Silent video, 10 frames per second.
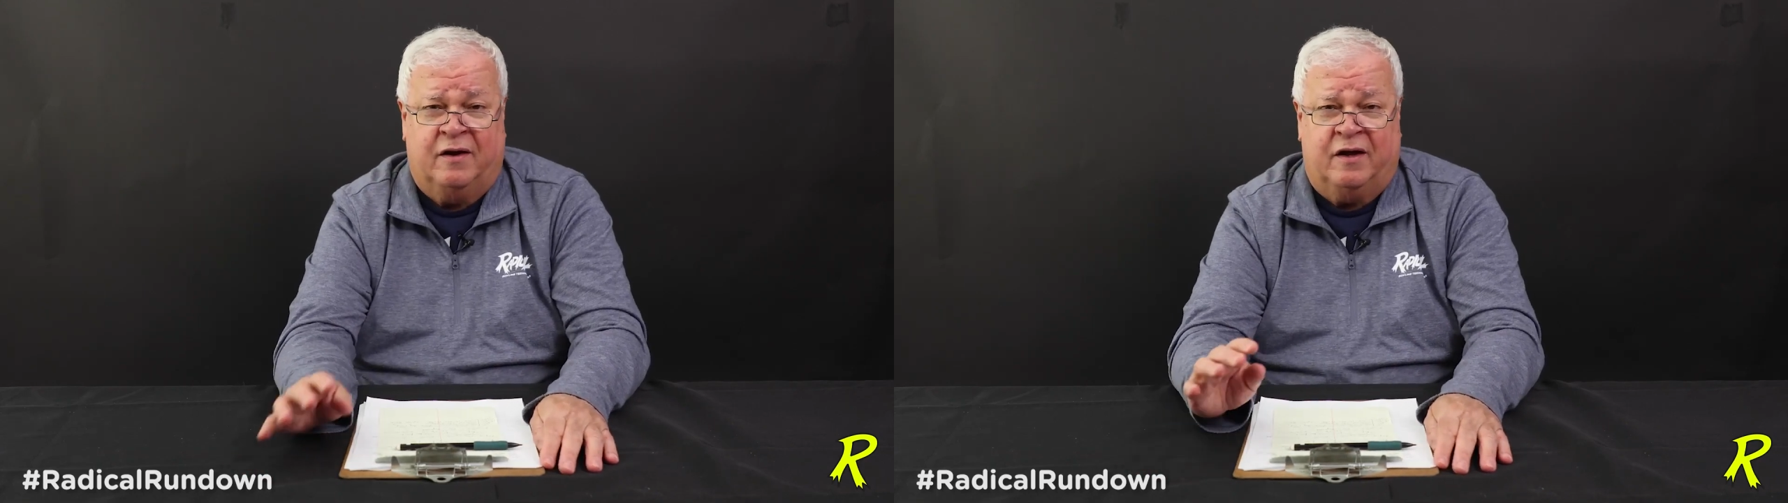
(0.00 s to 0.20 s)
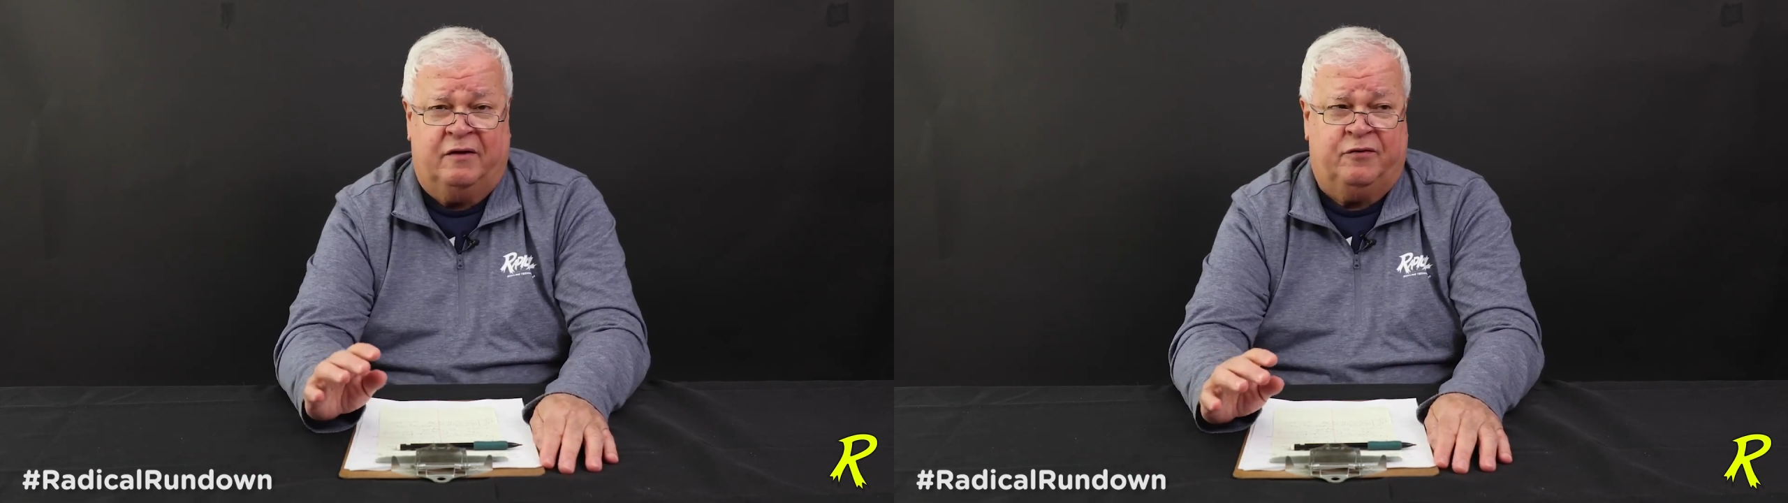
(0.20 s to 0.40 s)

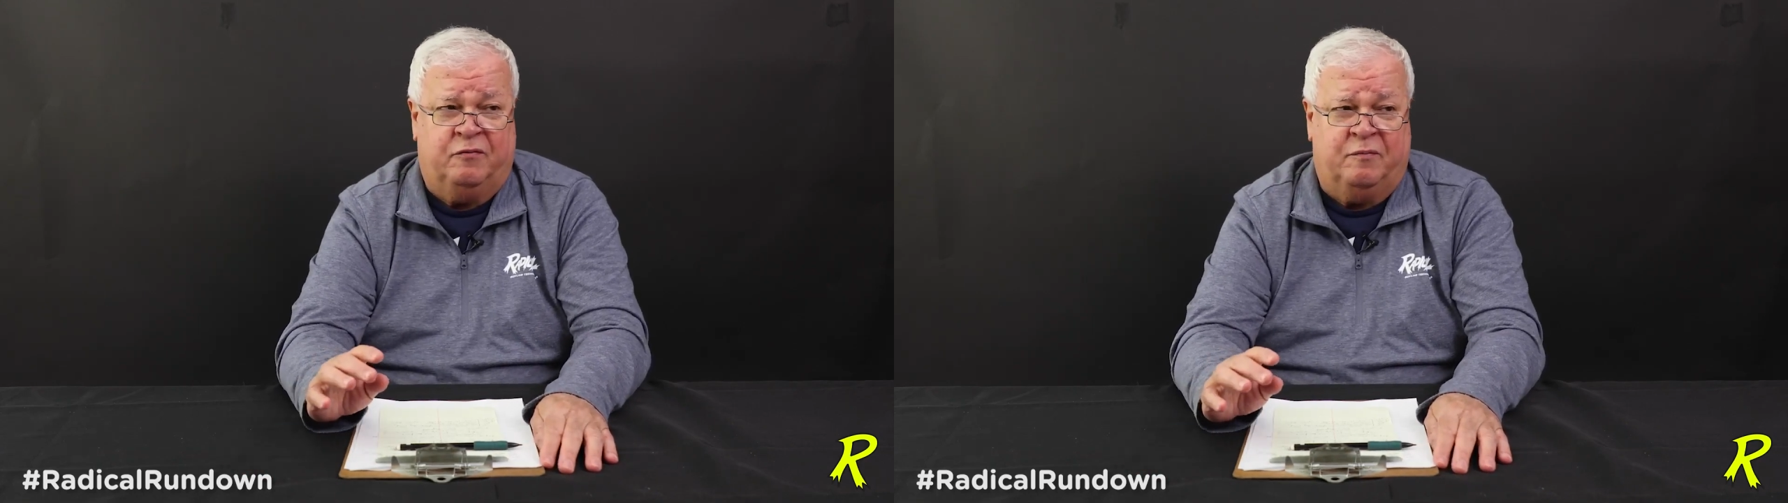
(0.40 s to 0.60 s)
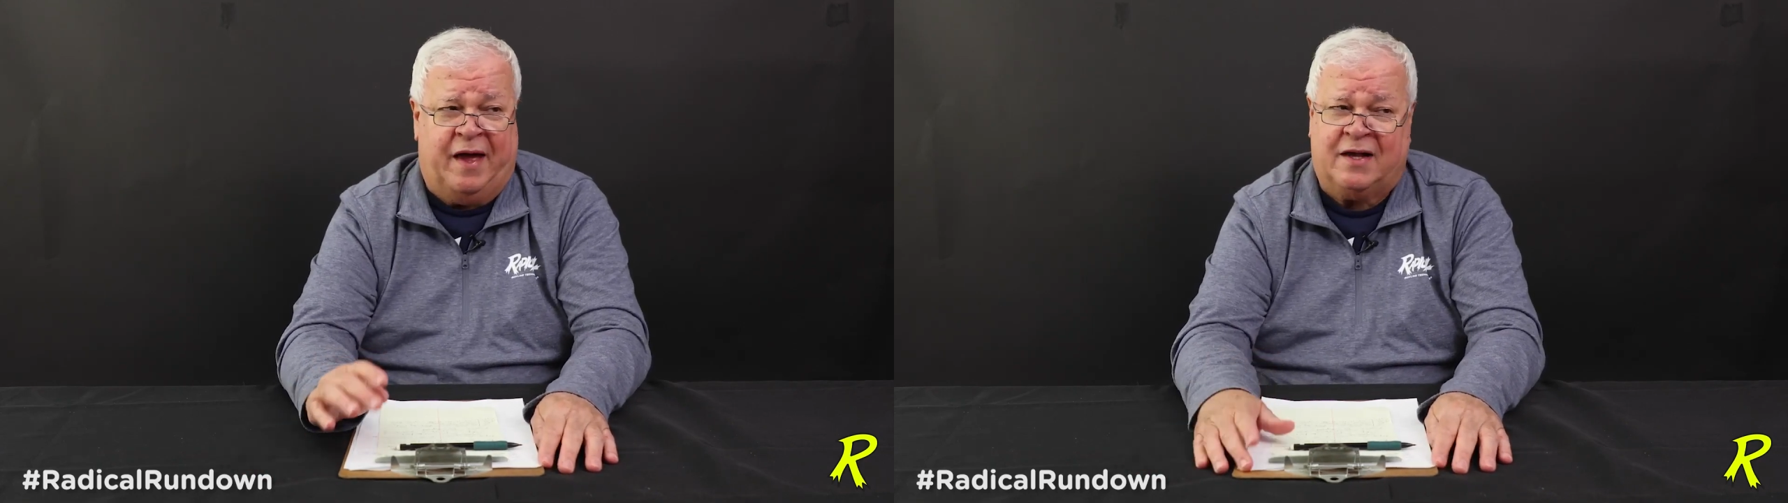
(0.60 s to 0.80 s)
If you
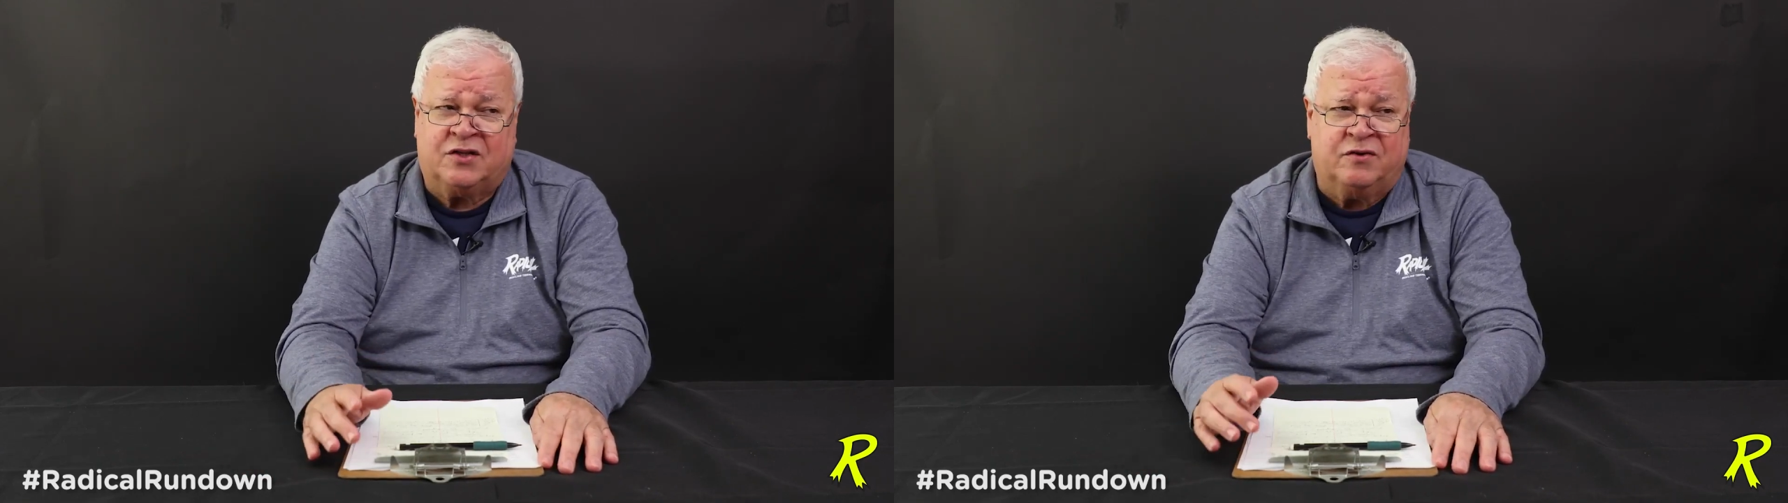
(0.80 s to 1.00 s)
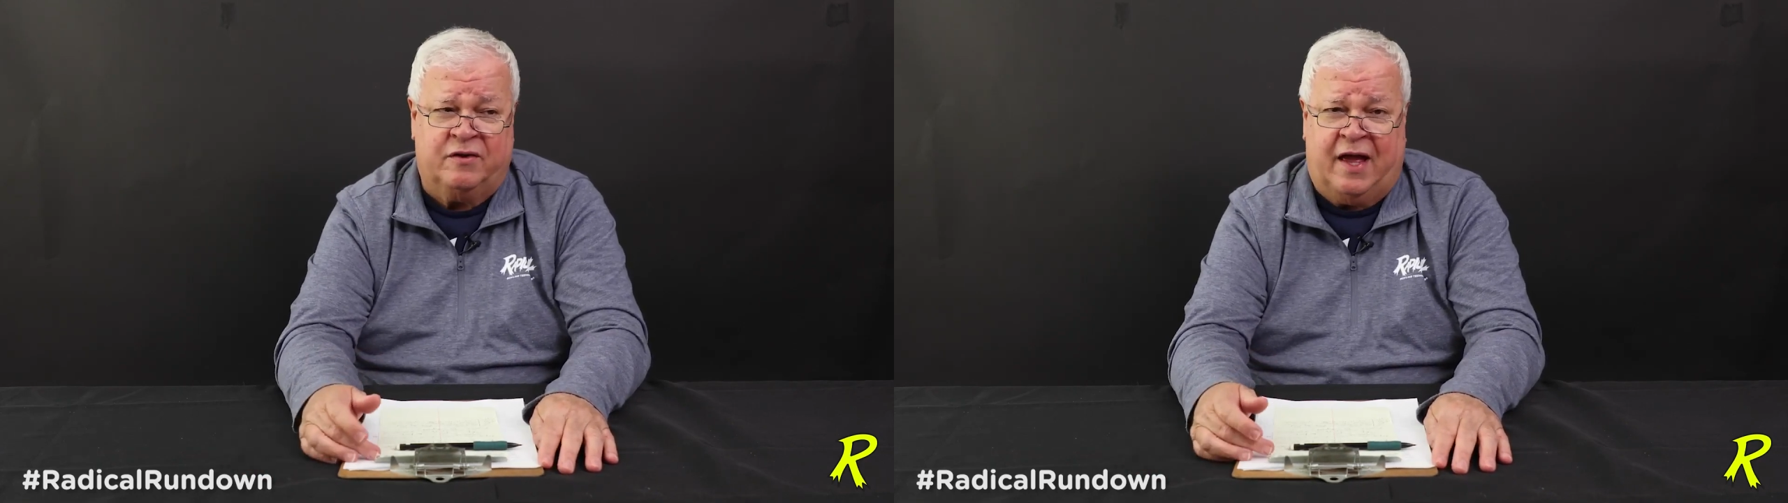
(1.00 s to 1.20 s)

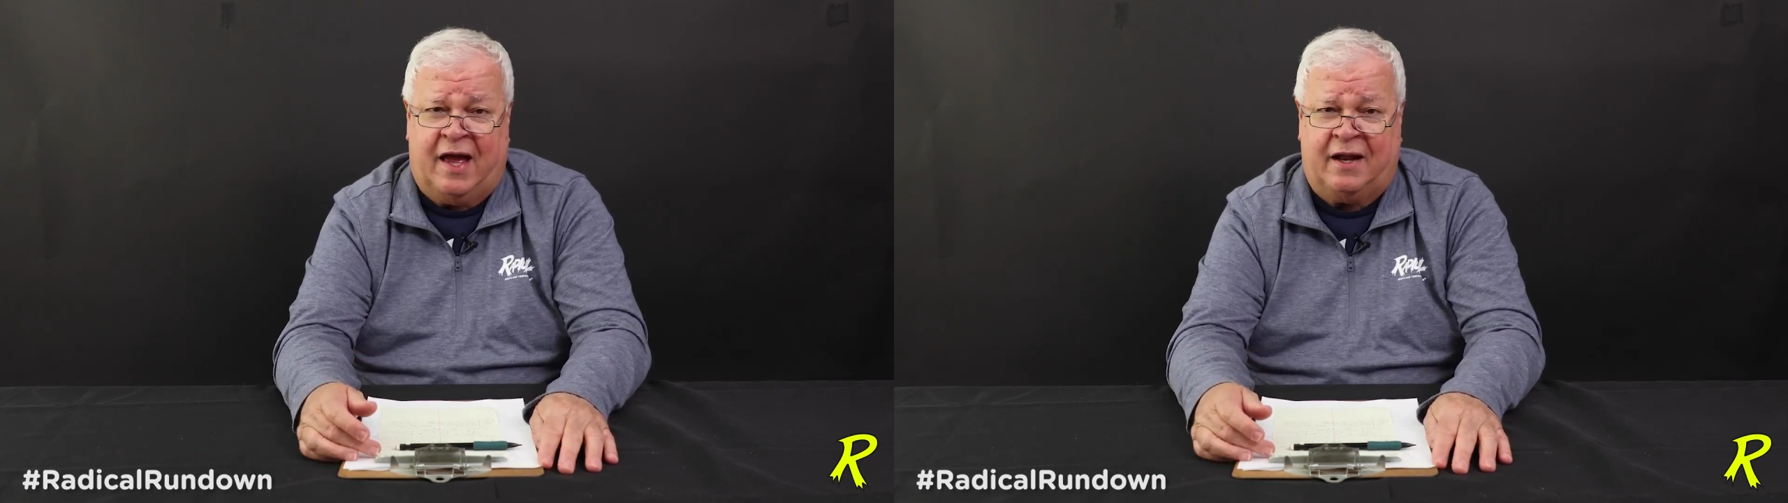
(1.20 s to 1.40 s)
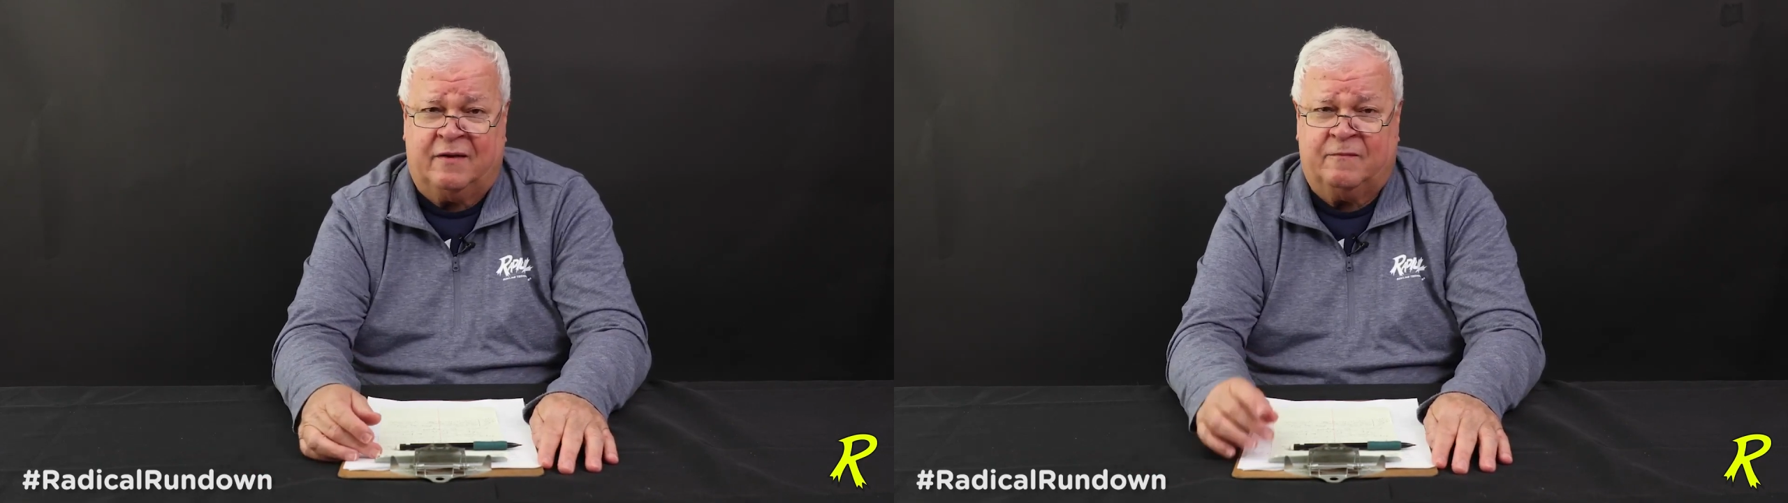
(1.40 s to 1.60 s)
master
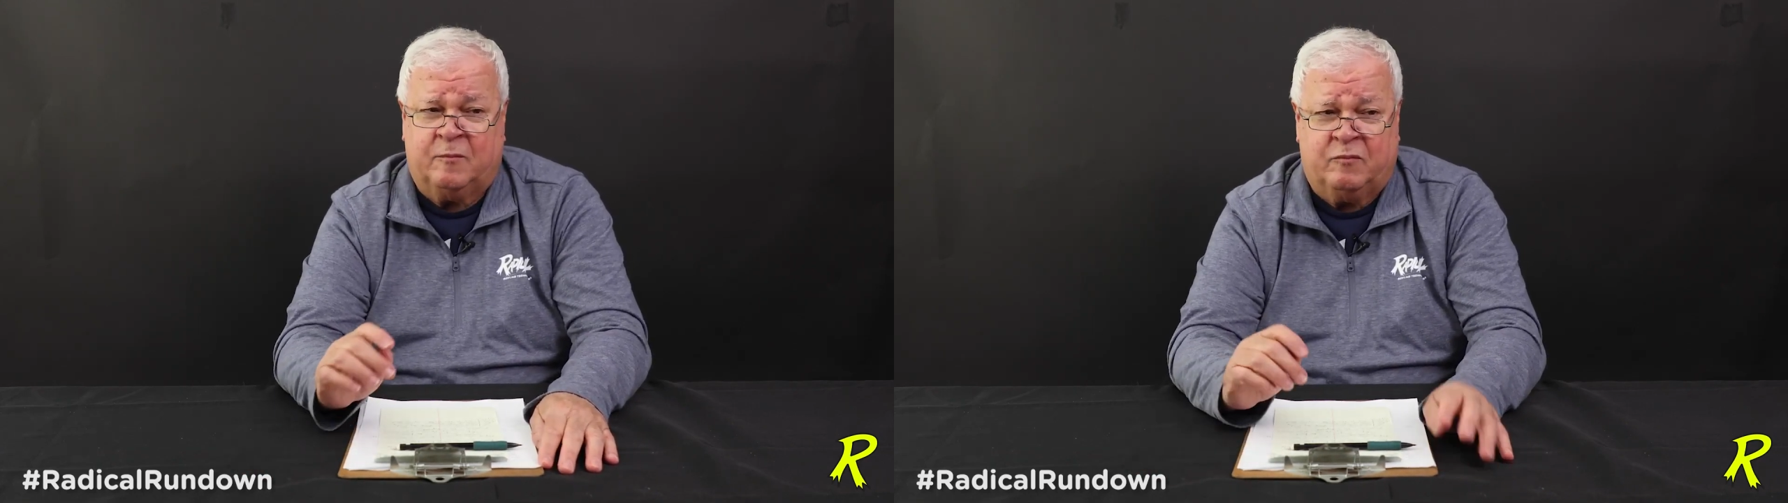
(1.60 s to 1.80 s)
that,